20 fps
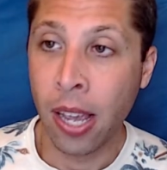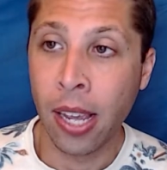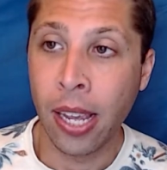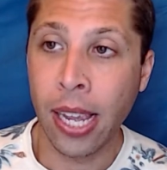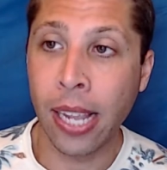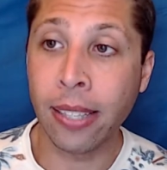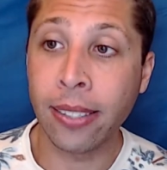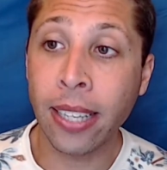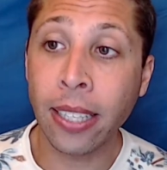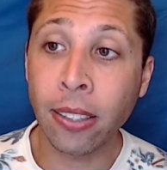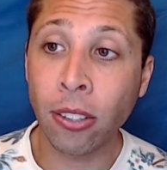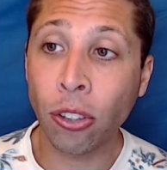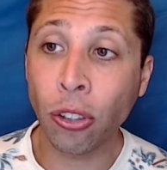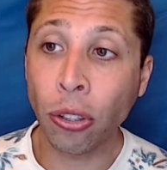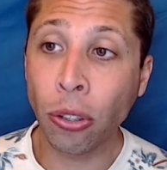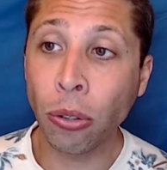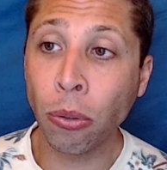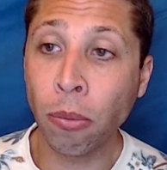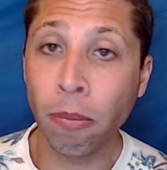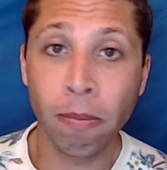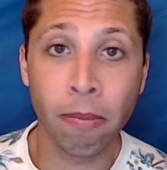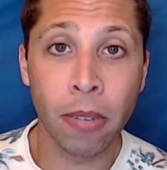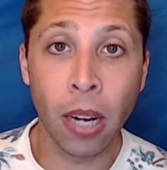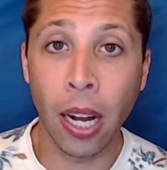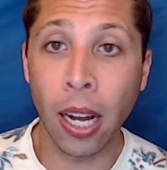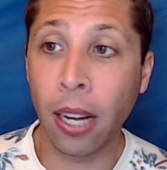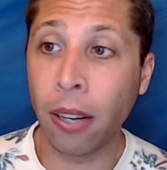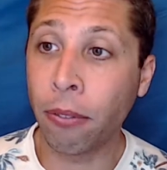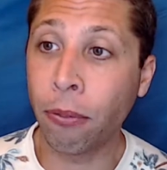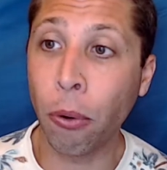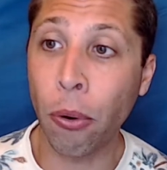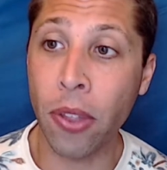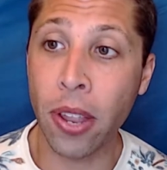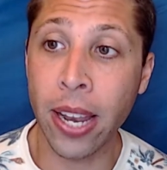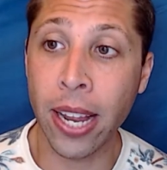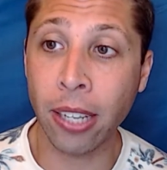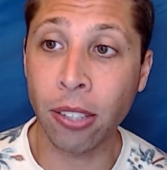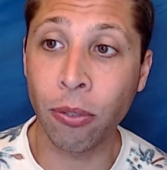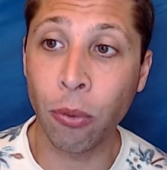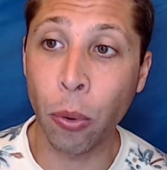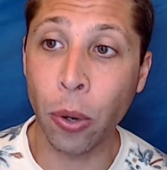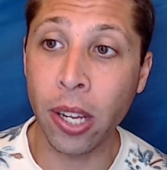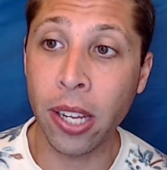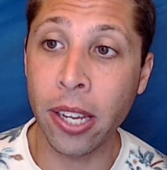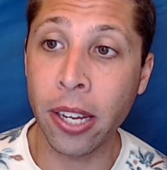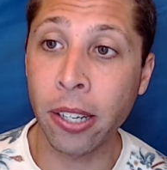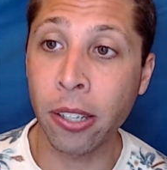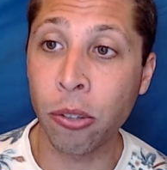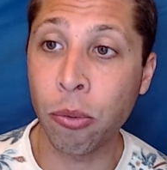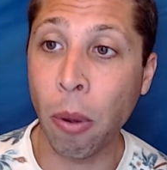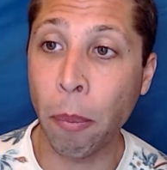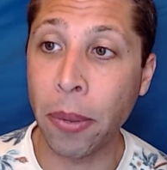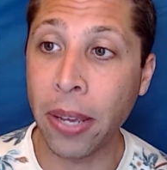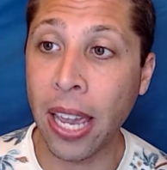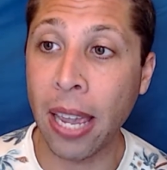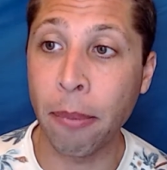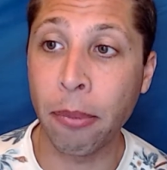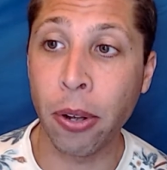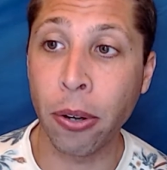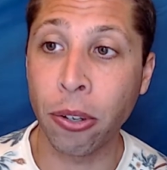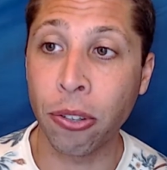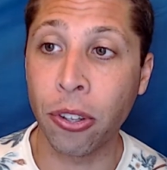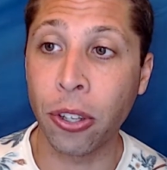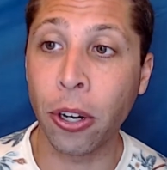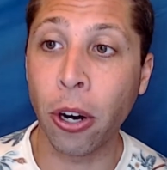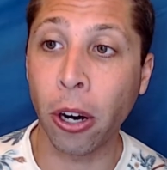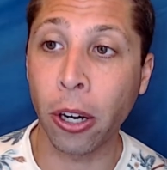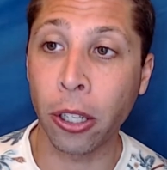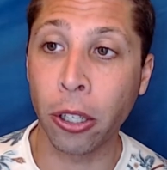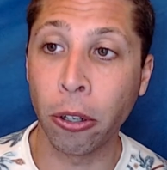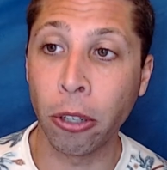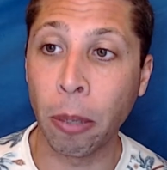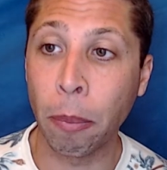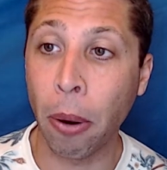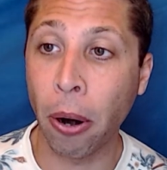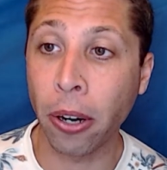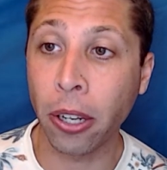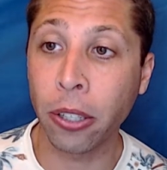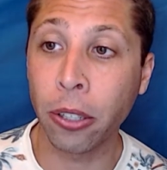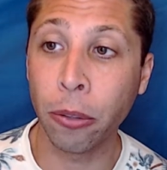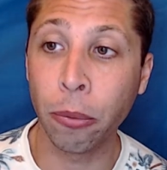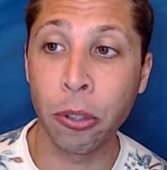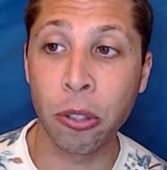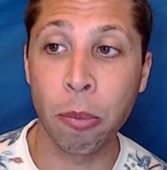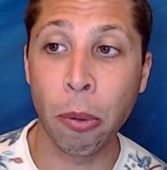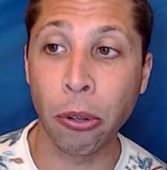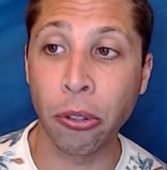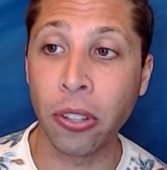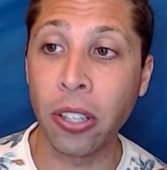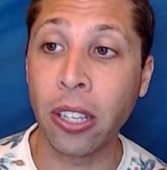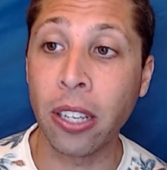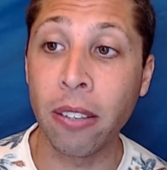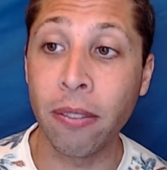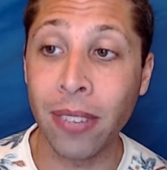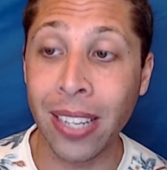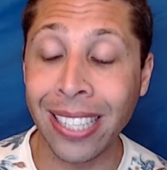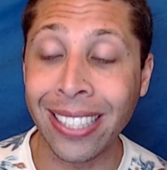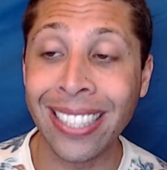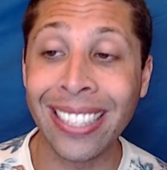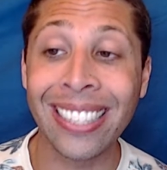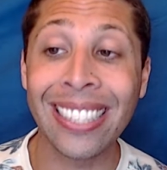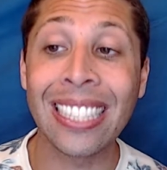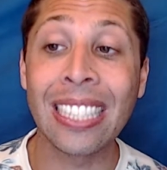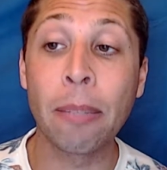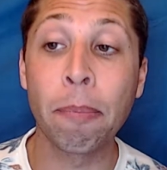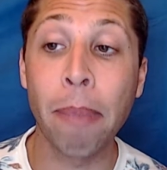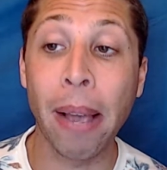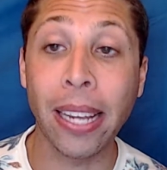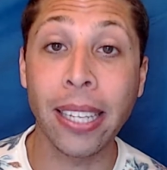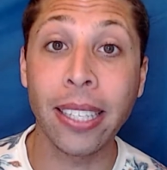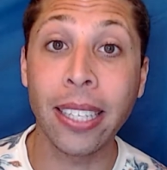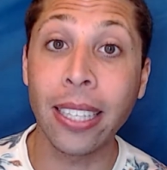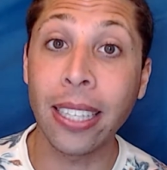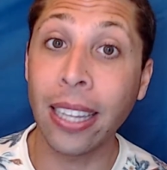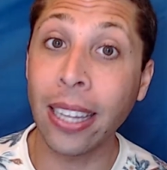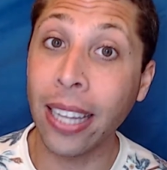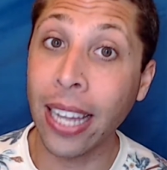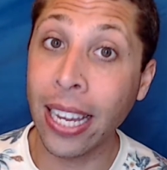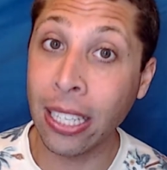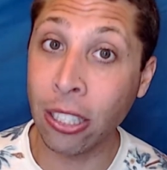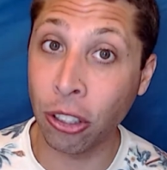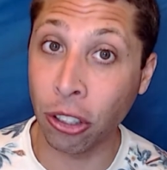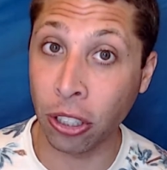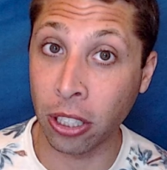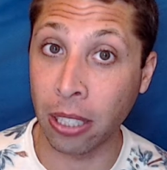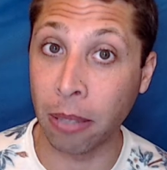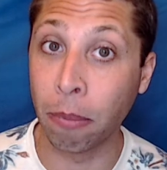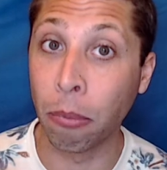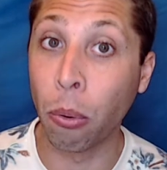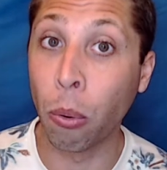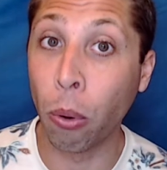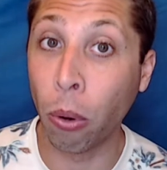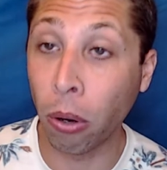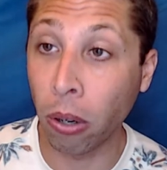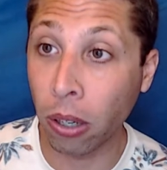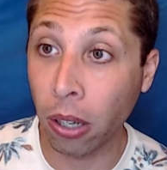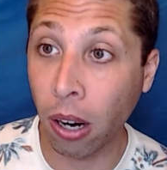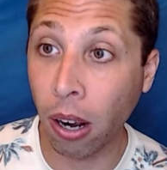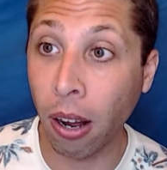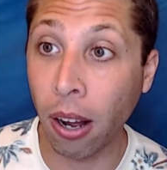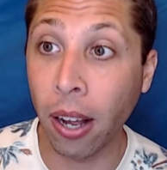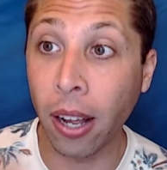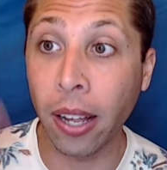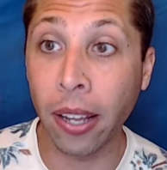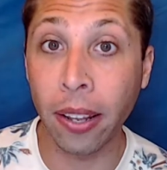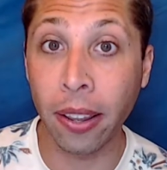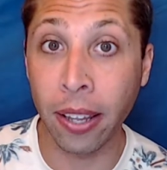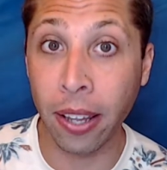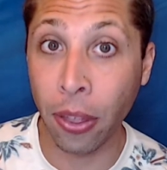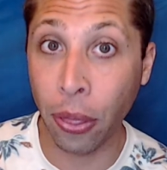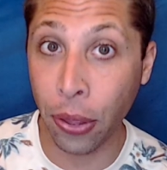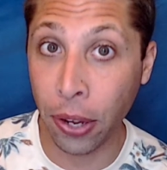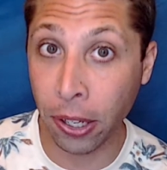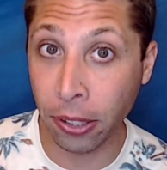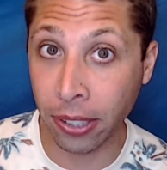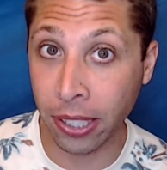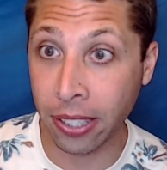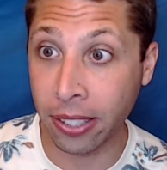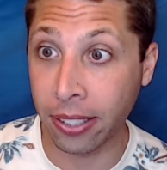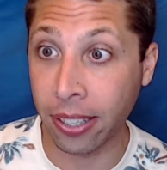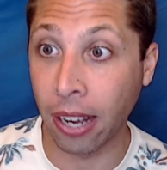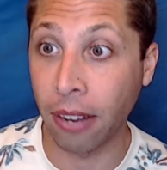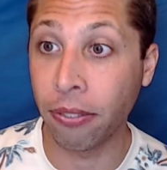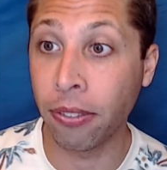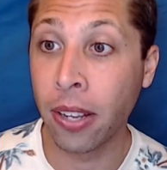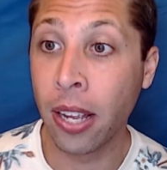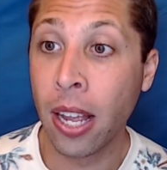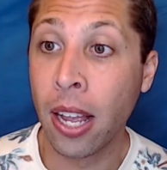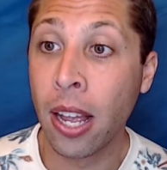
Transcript: In sentence two, Uh, for the next forty years, what became known as the Garganola particle was mostly convenient speculation, more on the theory stuff.